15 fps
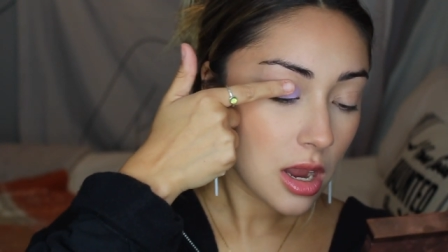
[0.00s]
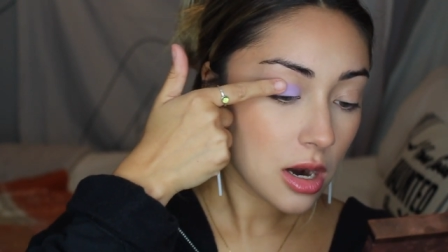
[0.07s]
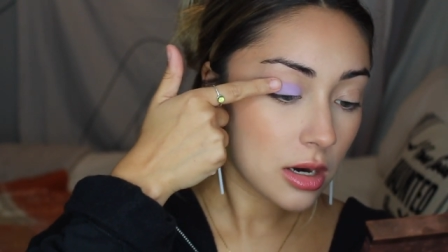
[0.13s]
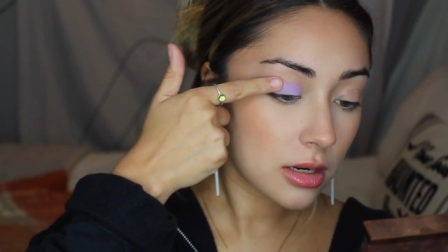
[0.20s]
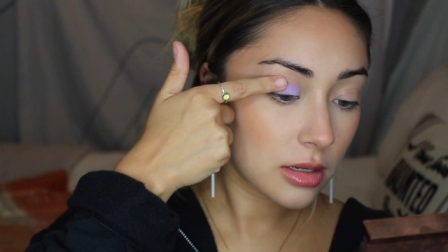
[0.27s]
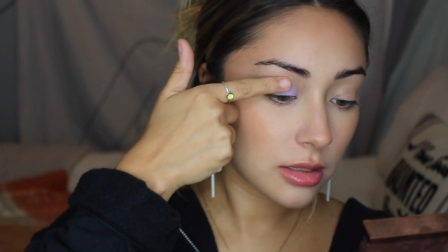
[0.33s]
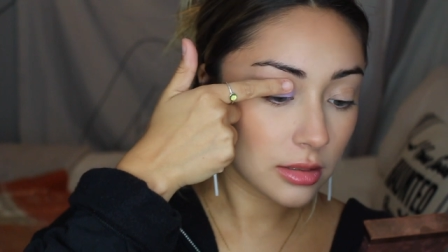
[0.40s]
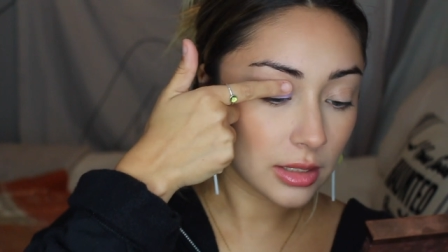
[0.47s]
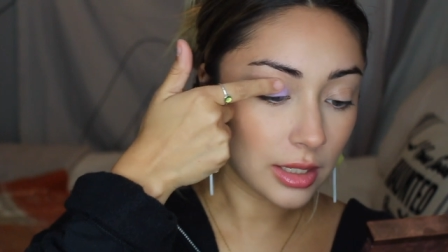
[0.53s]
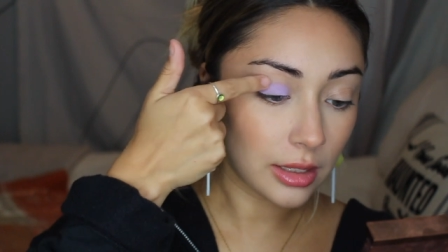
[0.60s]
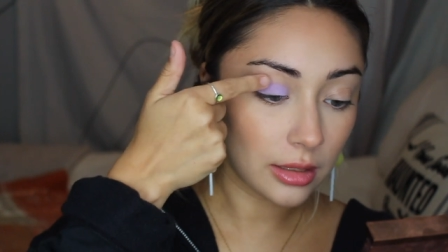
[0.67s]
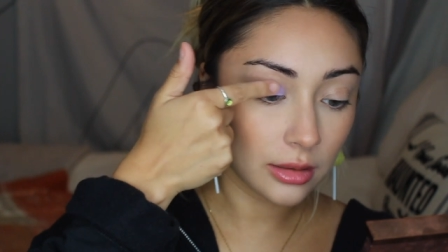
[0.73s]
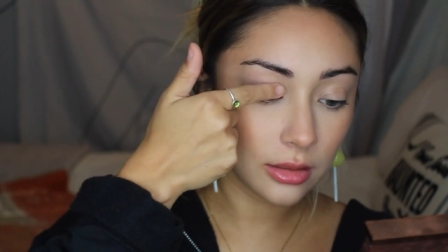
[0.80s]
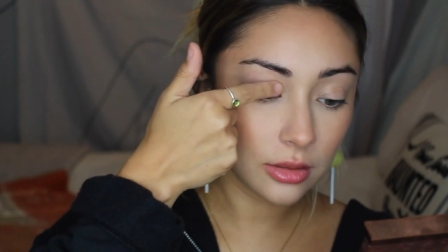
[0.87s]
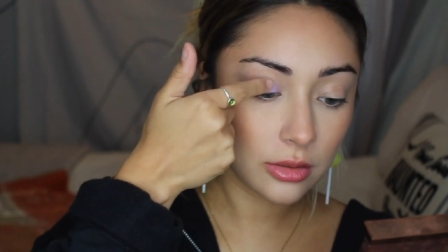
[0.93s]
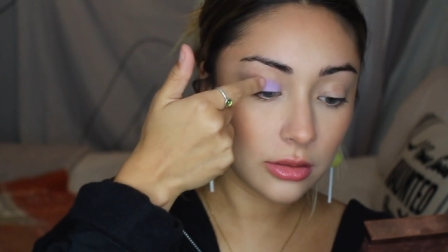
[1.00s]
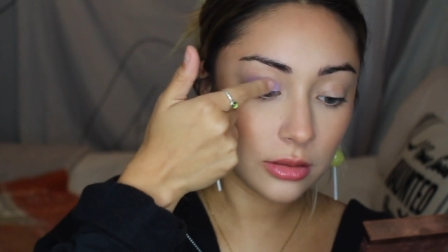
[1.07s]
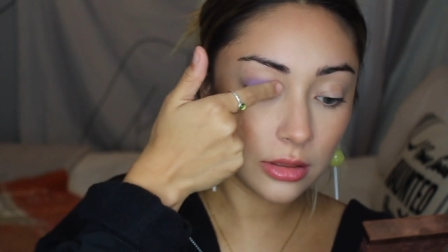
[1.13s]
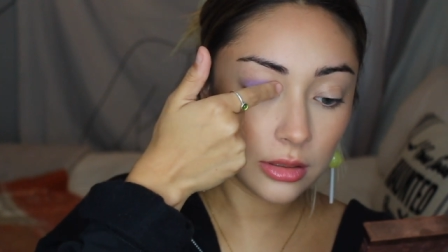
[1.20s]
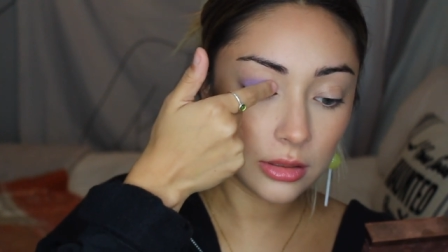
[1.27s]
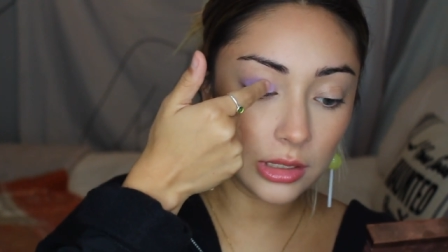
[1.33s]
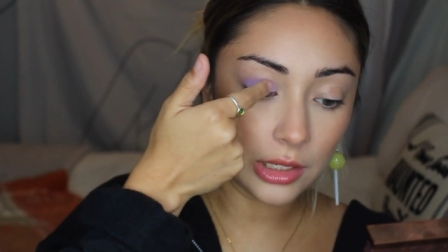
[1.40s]
are like
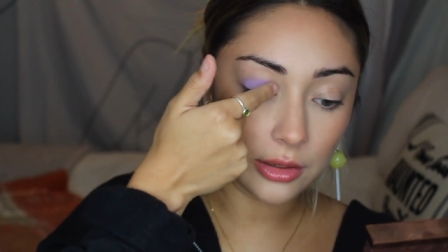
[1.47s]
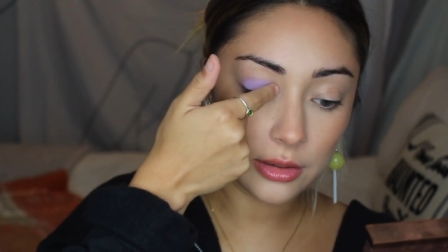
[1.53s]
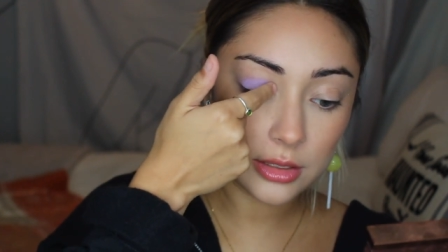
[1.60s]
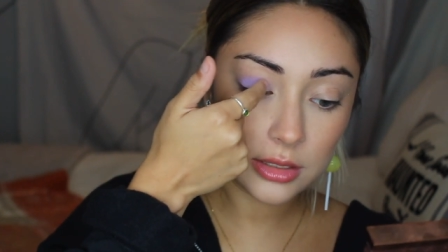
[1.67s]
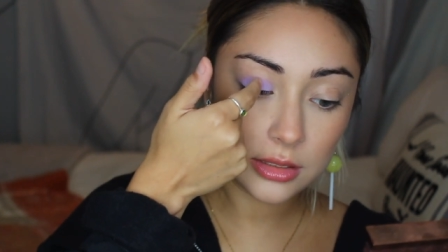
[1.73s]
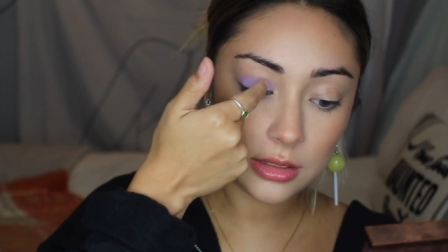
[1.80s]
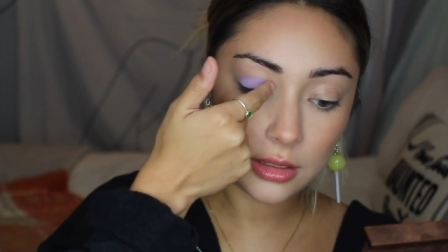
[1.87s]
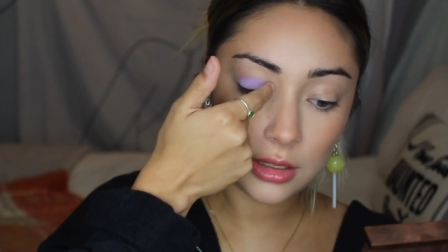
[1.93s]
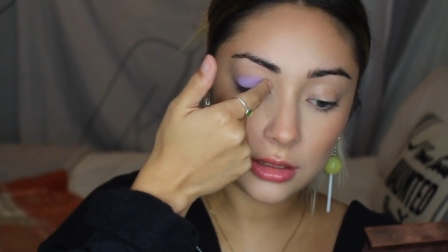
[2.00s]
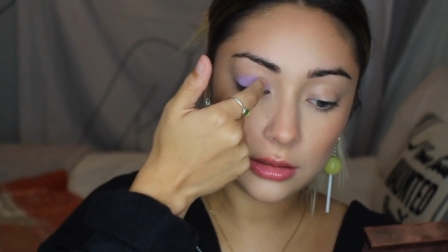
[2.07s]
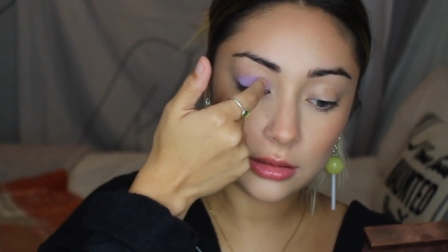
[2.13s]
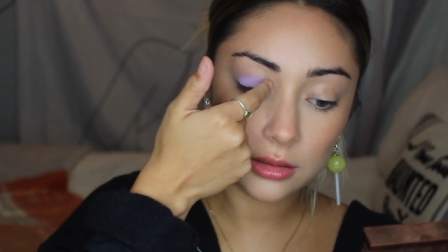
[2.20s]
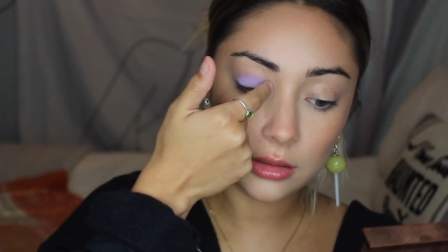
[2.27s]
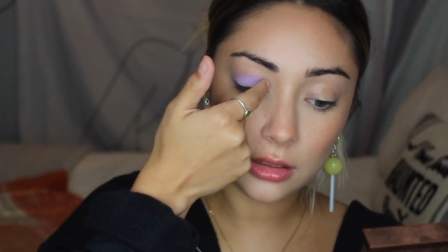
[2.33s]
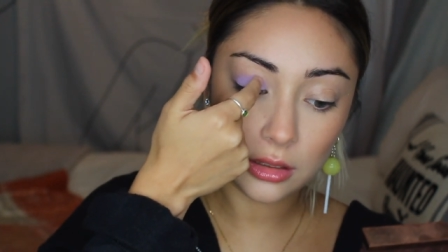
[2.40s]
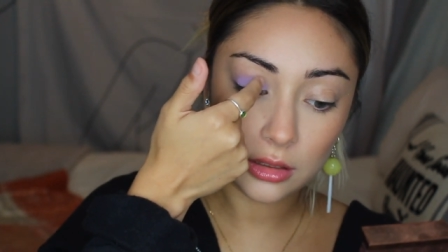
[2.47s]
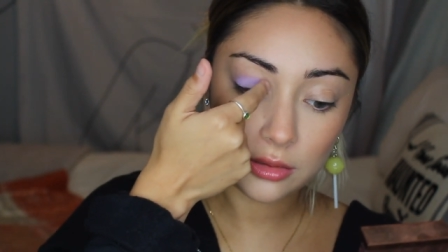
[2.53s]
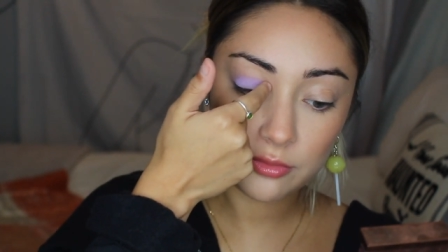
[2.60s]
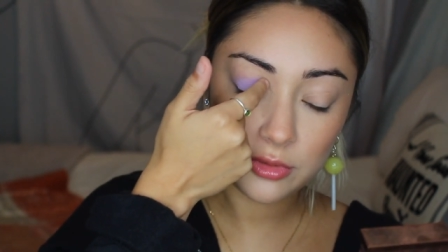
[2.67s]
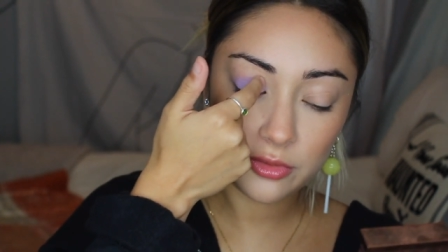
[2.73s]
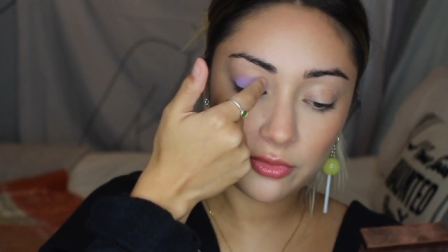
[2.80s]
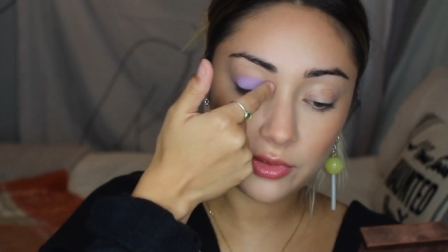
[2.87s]
literally hilarious and I
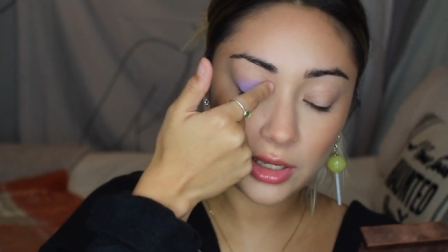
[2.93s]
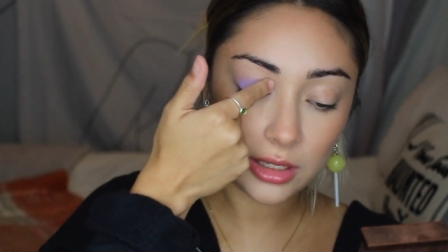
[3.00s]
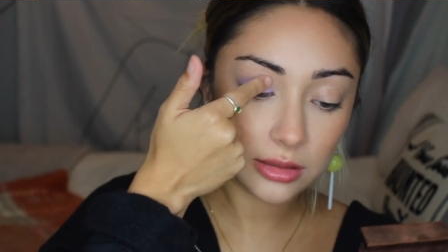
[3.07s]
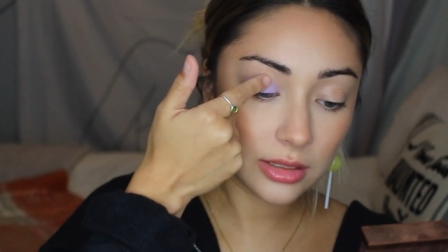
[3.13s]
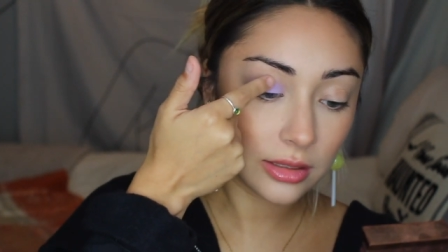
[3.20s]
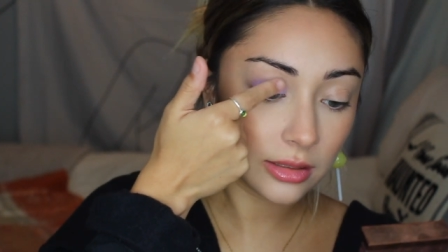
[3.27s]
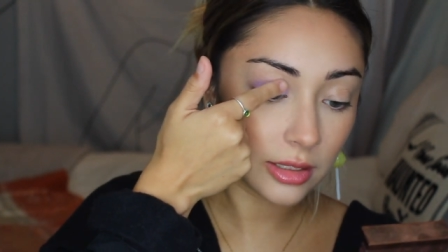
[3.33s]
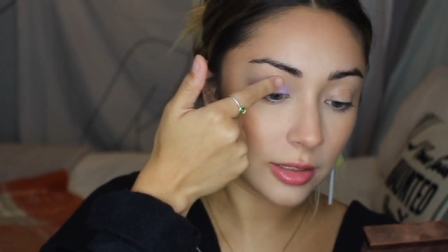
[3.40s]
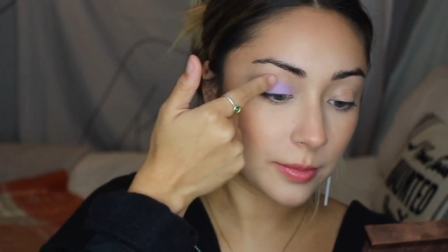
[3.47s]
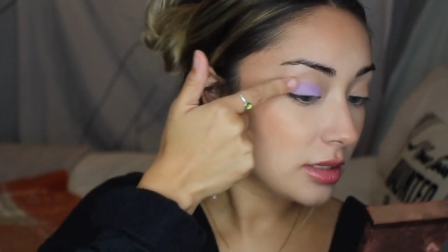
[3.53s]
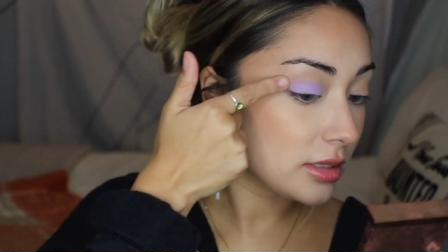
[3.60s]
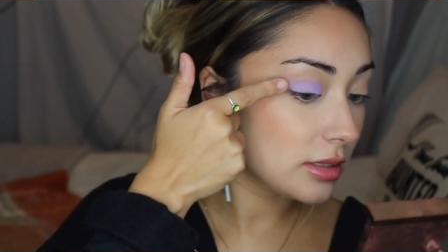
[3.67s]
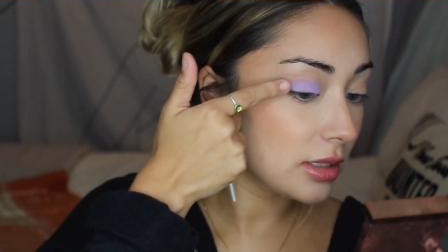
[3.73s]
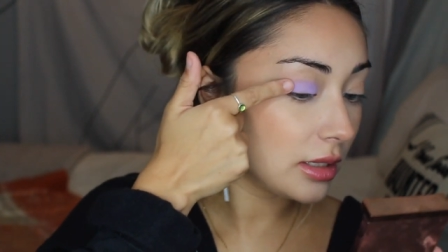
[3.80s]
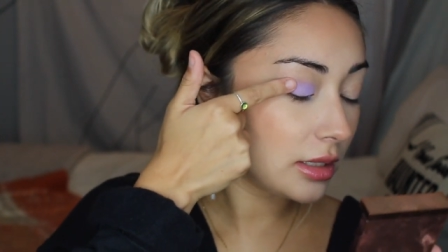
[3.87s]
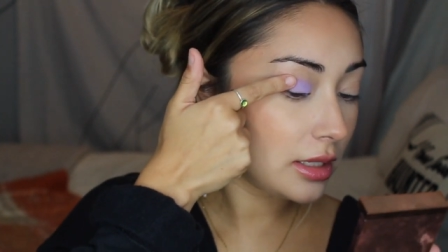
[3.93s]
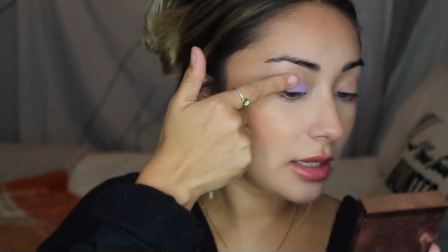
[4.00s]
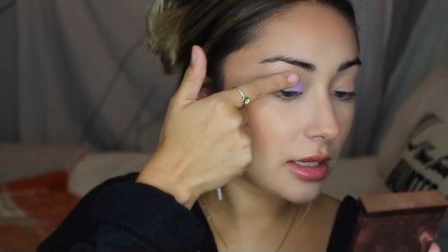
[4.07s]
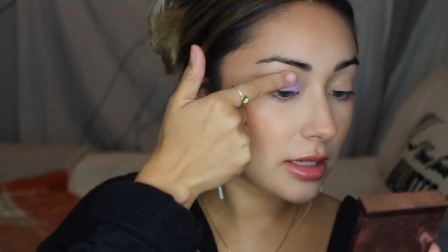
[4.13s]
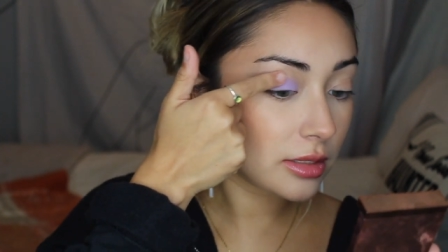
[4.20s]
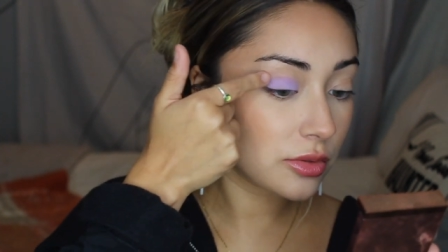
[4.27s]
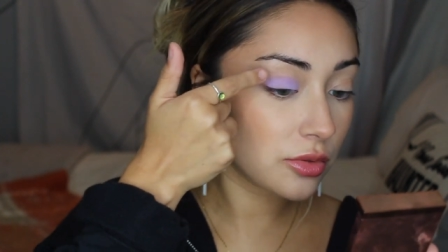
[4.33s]
love the fact that like the
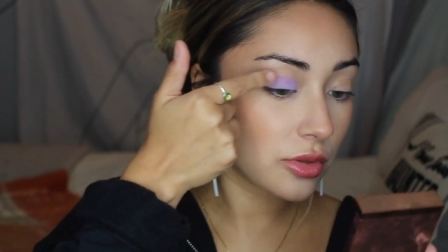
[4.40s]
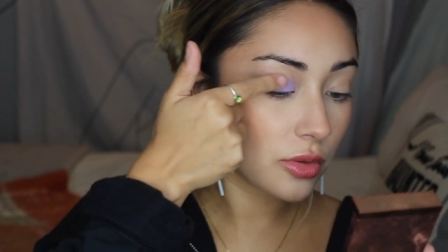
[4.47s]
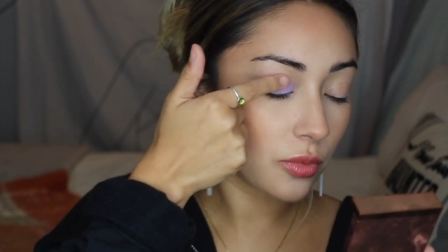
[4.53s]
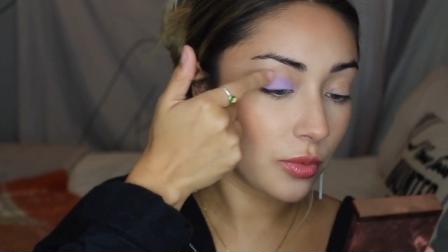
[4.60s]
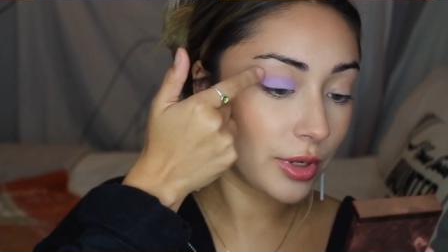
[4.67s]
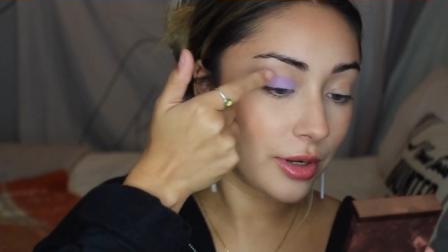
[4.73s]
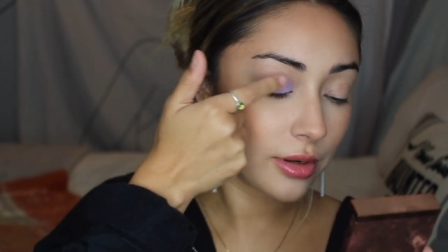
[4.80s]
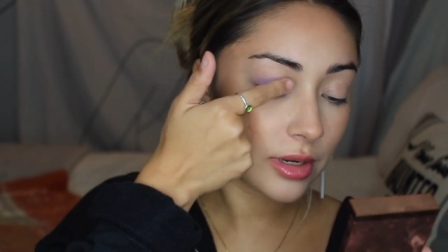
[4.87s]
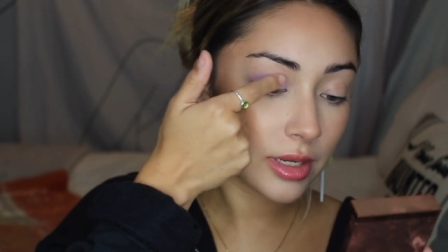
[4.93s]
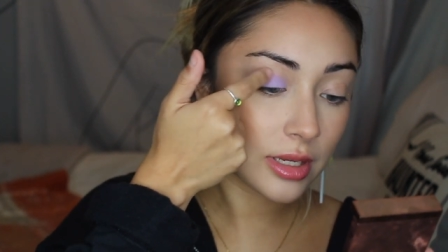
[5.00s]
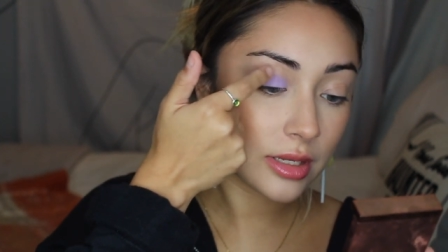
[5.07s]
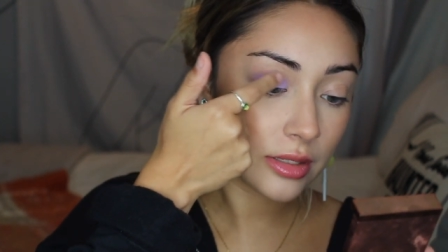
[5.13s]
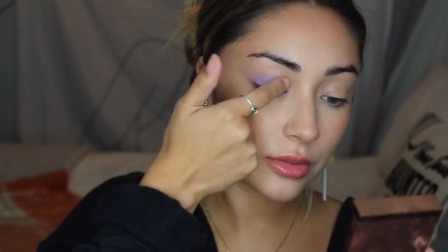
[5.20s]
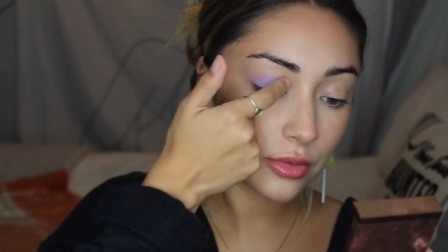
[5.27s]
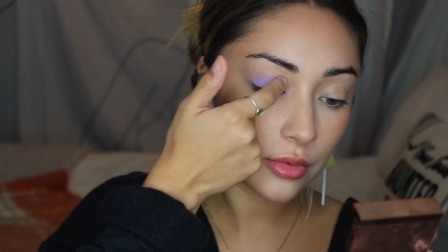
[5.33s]
silliest or the weirdest